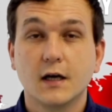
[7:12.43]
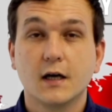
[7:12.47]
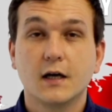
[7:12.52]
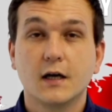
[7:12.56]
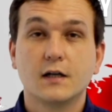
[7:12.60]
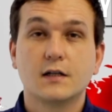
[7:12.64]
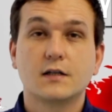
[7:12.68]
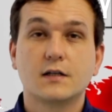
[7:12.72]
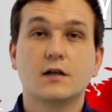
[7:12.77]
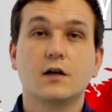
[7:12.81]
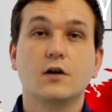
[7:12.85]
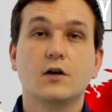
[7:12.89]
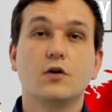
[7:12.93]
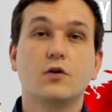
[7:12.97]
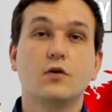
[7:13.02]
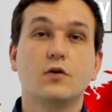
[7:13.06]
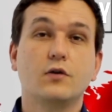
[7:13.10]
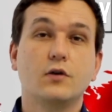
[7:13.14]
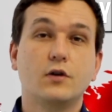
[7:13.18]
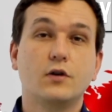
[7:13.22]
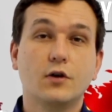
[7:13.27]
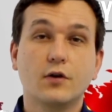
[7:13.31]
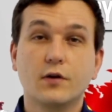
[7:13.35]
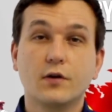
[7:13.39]
So
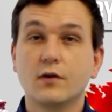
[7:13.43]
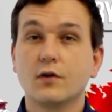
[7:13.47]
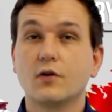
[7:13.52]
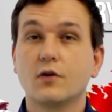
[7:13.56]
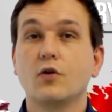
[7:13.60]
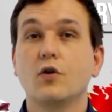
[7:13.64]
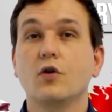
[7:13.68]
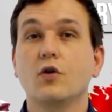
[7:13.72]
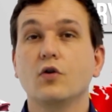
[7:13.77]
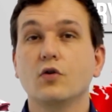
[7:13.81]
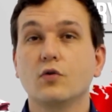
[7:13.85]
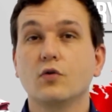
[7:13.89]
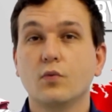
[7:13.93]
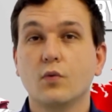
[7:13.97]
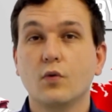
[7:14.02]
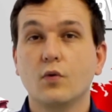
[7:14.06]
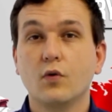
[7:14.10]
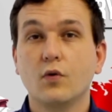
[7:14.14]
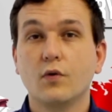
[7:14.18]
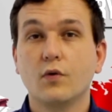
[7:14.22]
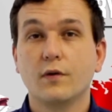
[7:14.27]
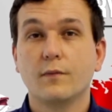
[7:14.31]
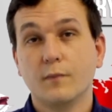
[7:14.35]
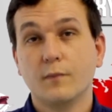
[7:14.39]
during the Cold
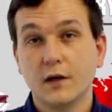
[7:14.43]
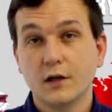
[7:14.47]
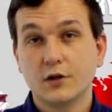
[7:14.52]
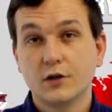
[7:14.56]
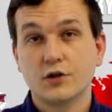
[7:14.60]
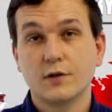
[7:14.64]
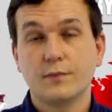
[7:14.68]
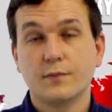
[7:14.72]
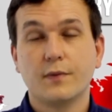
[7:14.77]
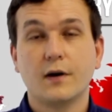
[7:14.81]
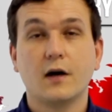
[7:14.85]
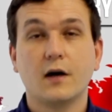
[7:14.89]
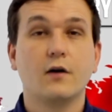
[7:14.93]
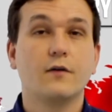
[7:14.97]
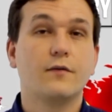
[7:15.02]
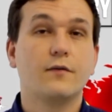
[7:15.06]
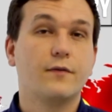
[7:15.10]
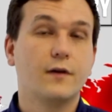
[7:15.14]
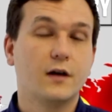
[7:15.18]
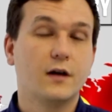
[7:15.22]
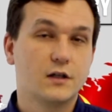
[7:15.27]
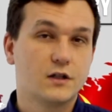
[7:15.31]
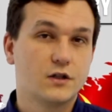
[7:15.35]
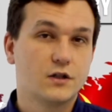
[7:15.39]
War, the military power
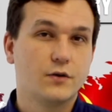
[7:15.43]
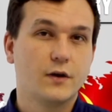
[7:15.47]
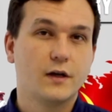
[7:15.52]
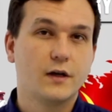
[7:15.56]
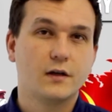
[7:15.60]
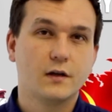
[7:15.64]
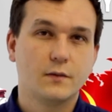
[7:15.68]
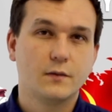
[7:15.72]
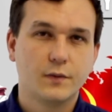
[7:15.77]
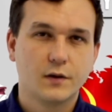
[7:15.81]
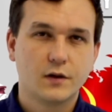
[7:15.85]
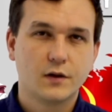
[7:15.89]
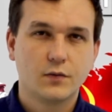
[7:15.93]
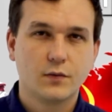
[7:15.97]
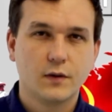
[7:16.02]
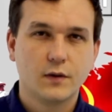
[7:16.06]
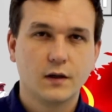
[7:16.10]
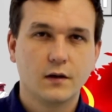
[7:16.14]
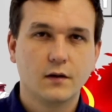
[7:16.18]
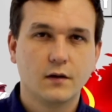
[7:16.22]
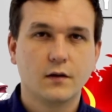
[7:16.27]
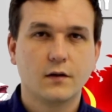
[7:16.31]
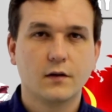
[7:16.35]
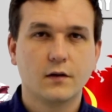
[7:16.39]
fluctuated
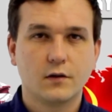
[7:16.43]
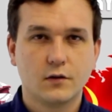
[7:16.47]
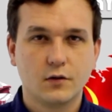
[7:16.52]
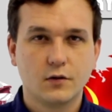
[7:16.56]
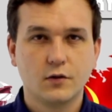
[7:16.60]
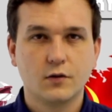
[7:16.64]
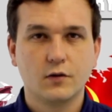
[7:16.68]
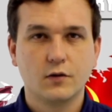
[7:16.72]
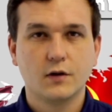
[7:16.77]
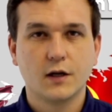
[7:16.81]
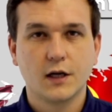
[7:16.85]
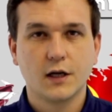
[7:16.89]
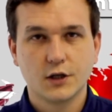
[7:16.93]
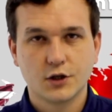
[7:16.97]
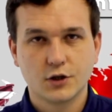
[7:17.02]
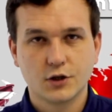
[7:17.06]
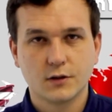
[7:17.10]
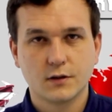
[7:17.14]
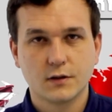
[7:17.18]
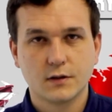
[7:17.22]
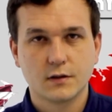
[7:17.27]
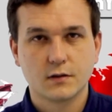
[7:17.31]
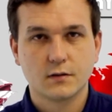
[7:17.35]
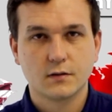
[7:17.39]
between the two nations.